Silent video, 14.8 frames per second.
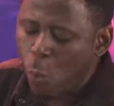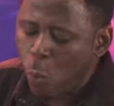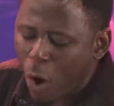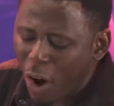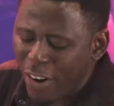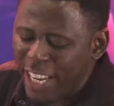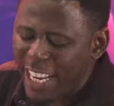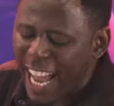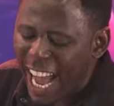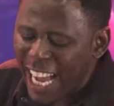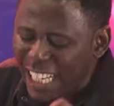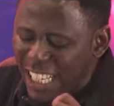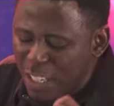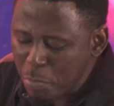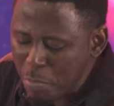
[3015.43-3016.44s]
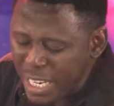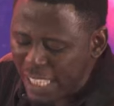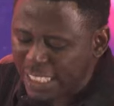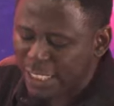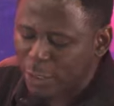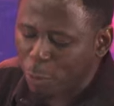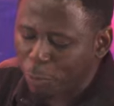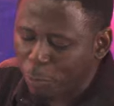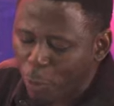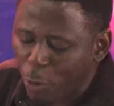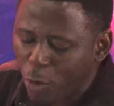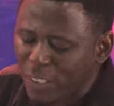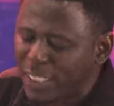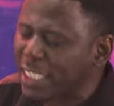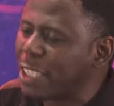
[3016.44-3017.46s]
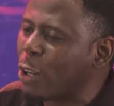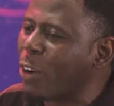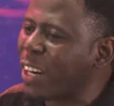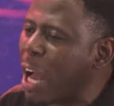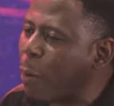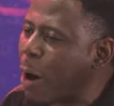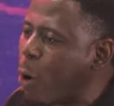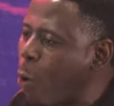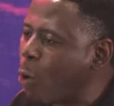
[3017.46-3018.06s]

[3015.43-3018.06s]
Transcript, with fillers: Worry admits to focusing on our